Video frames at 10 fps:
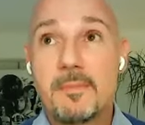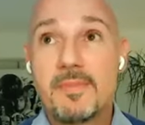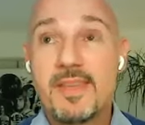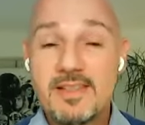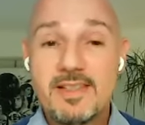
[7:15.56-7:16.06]

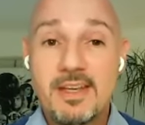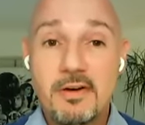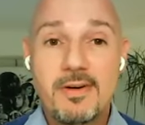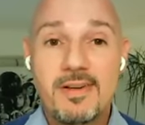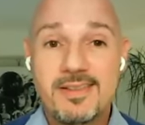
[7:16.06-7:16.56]
this
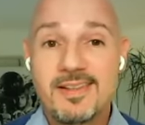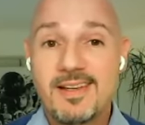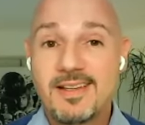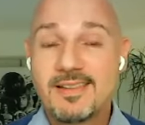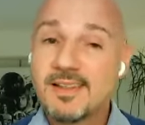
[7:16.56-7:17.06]
year is
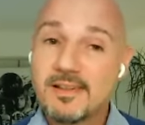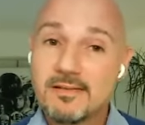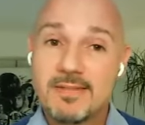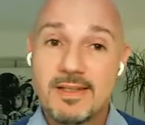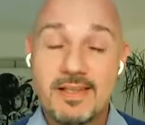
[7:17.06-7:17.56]

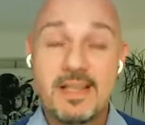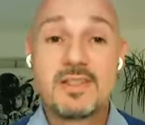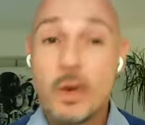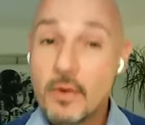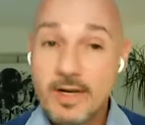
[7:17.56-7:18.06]
a
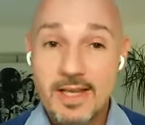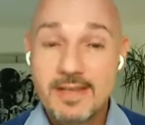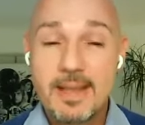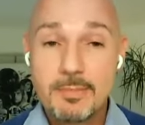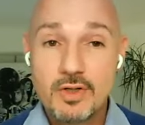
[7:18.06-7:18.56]
historic
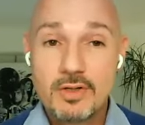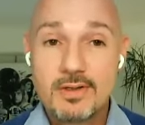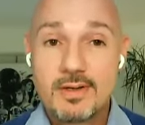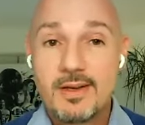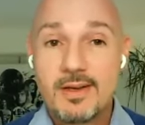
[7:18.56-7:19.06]
exception.